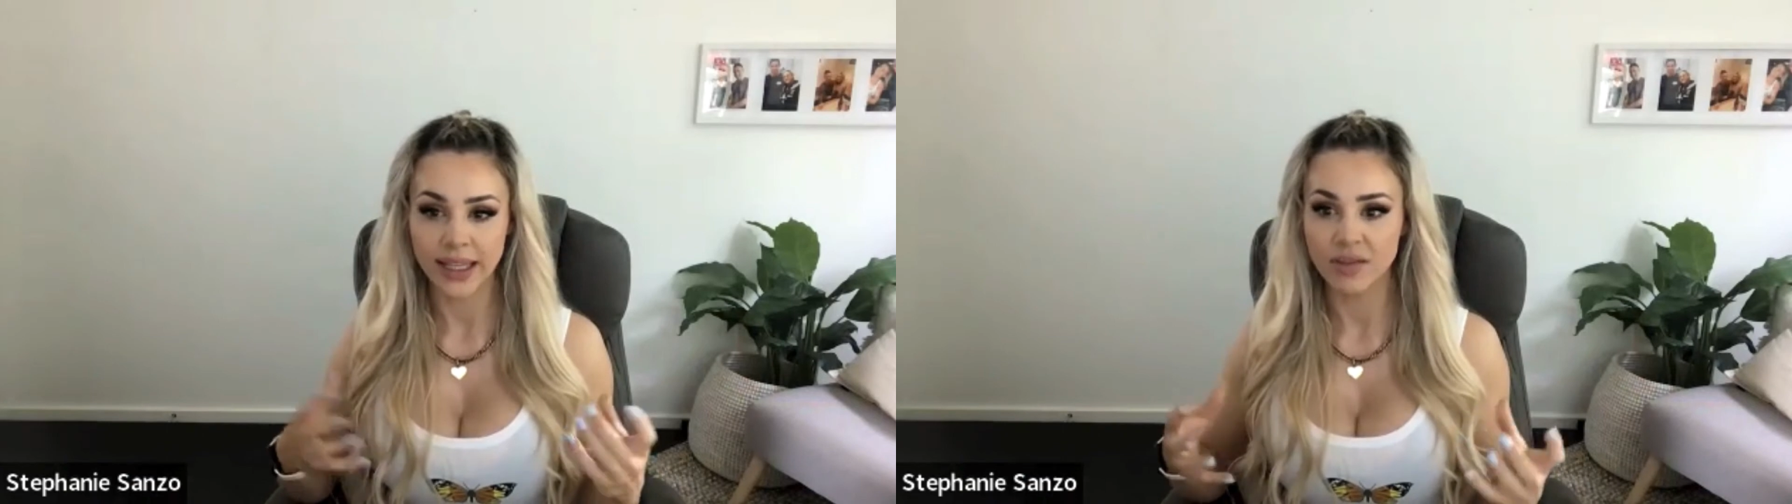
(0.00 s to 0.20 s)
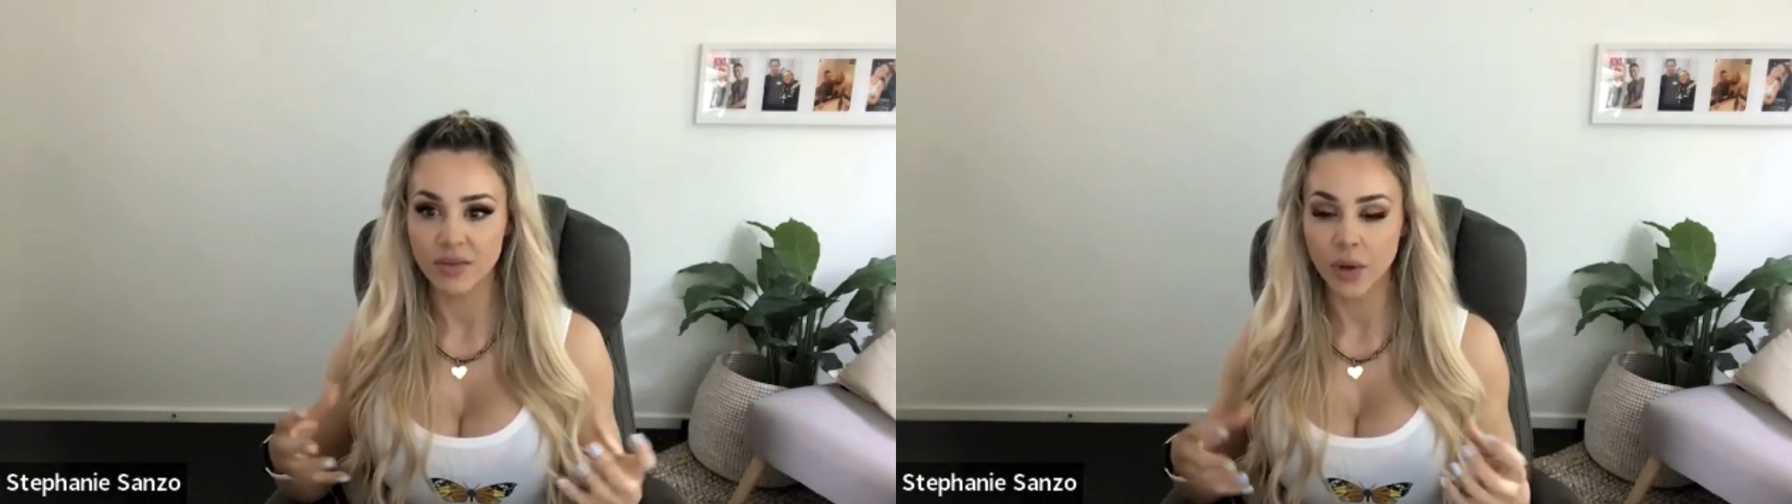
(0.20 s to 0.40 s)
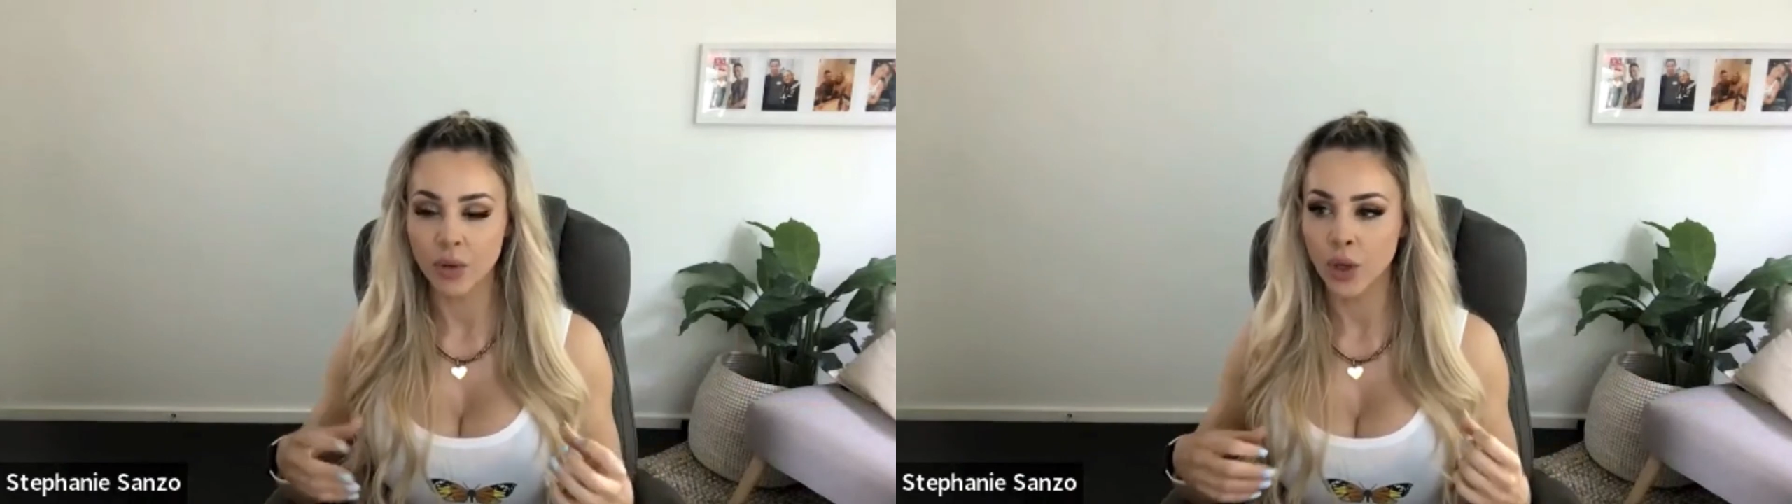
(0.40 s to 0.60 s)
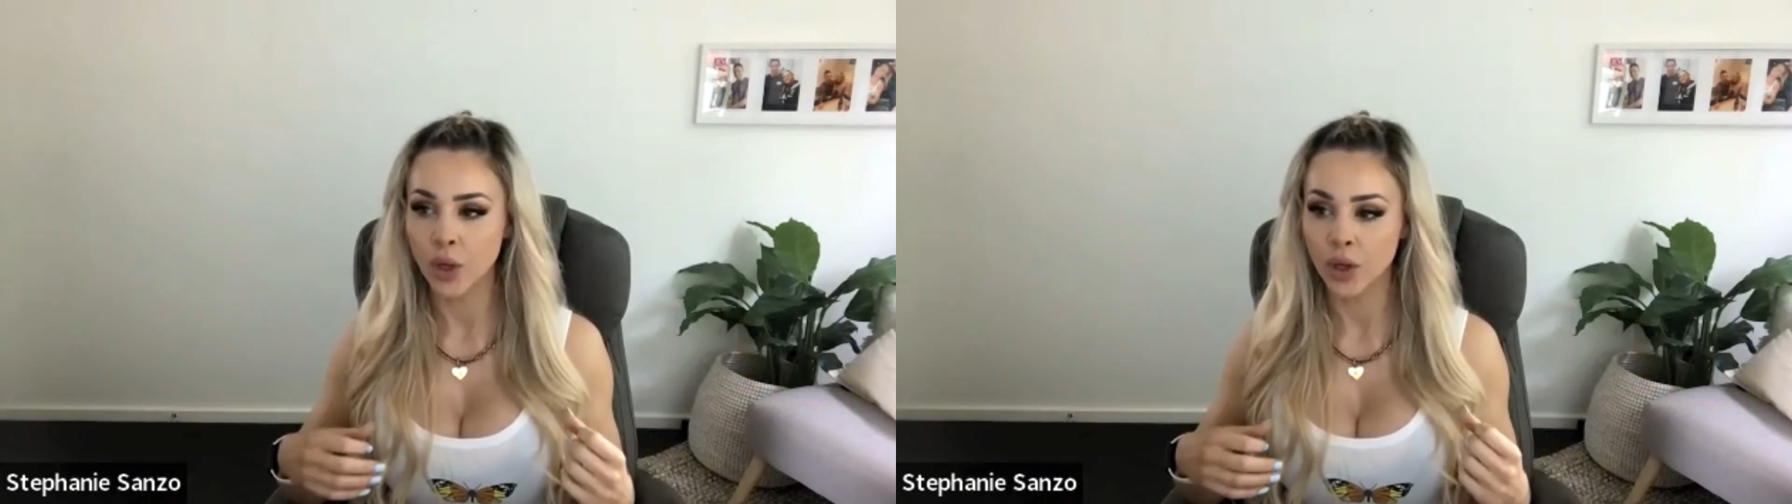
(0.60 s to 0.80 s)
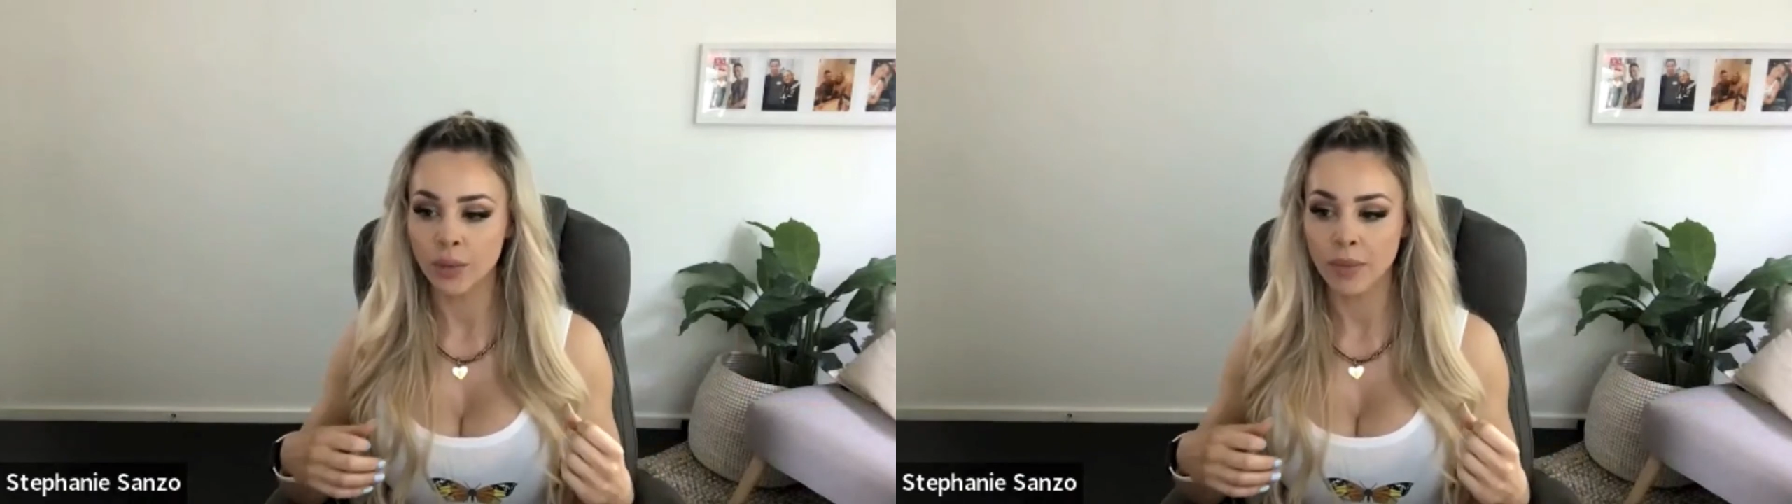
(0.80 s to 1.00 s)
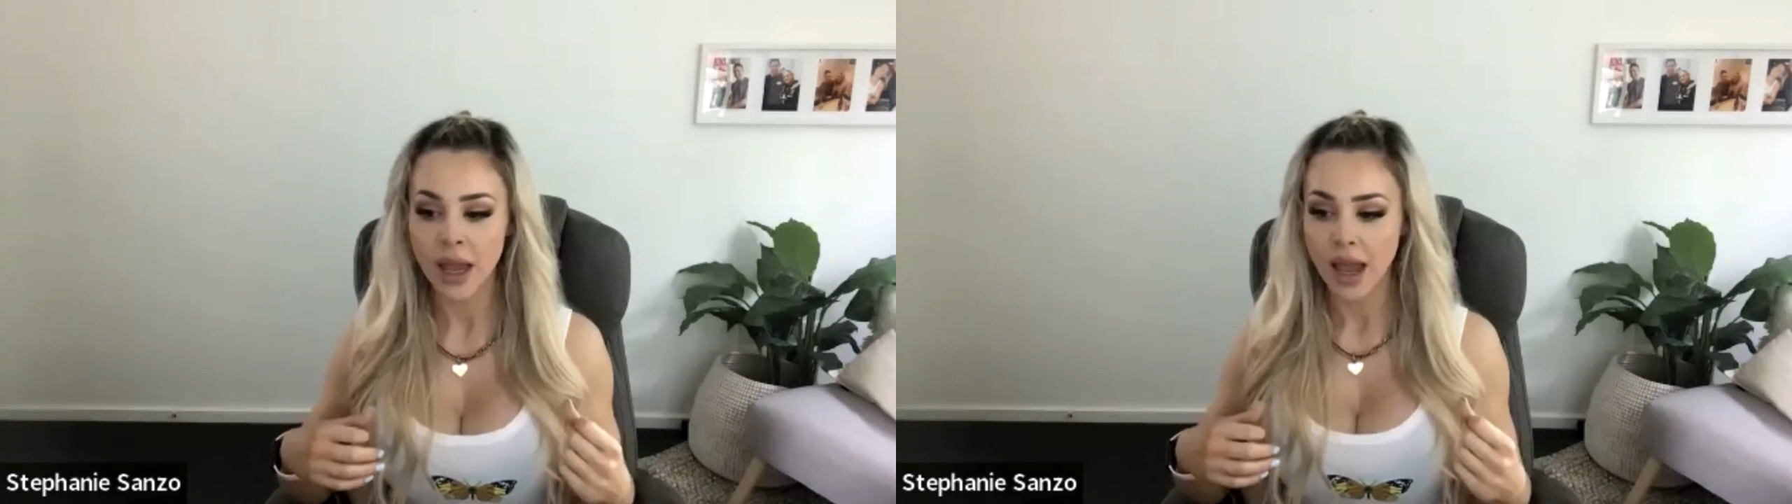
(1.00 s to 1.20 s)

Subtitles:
the volume.